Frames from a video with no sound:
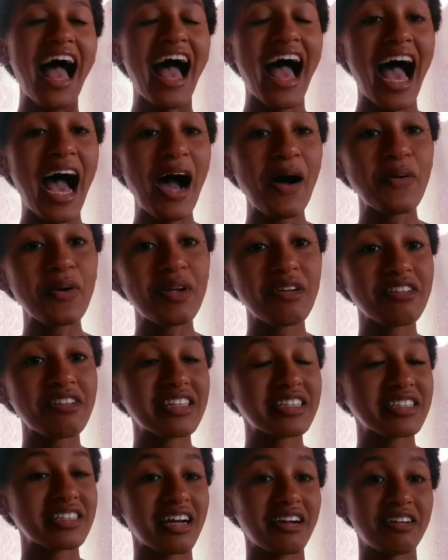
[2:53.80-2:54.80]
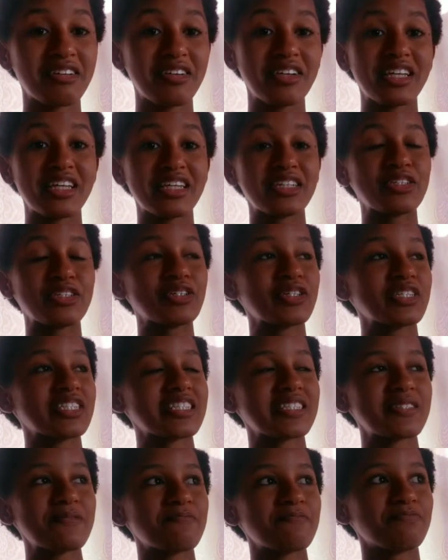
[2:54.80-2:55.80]
I will literally just,
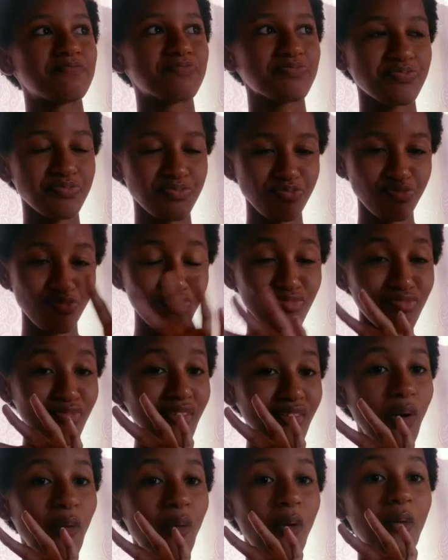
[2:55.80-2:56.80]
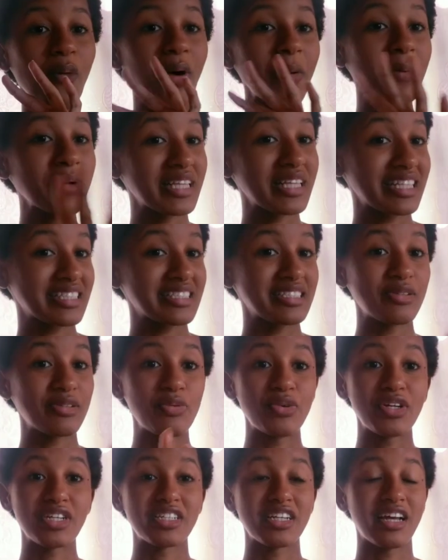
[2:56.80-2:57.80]
when we come out of that
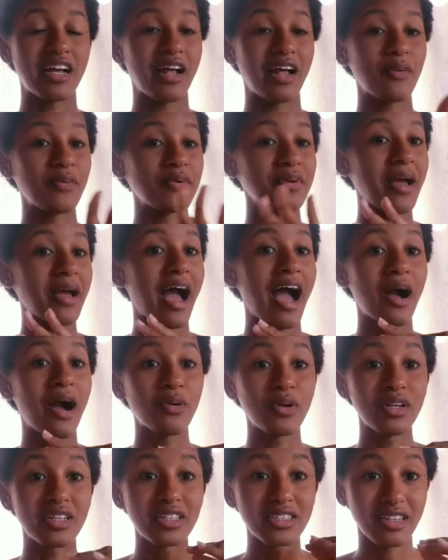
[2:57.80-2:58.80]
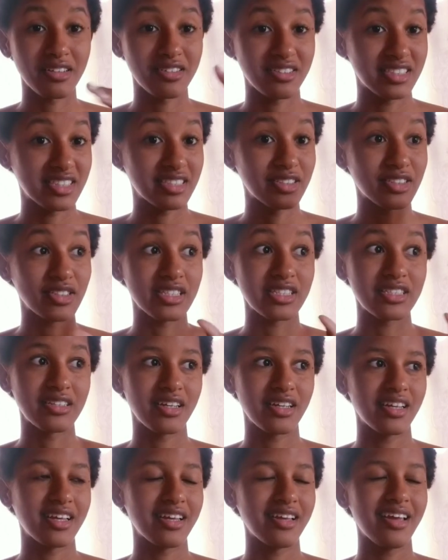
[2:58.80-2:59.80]
situation, I will literally just
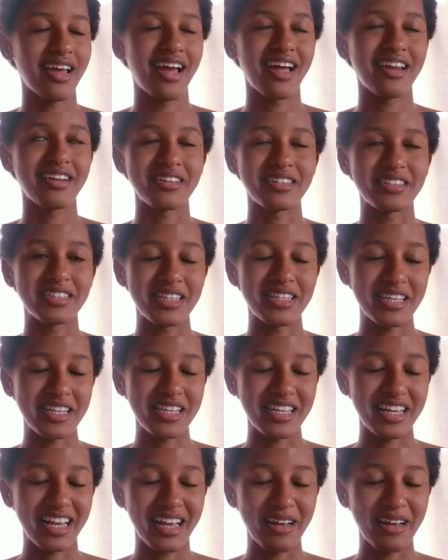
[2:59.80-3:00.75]
stay and I think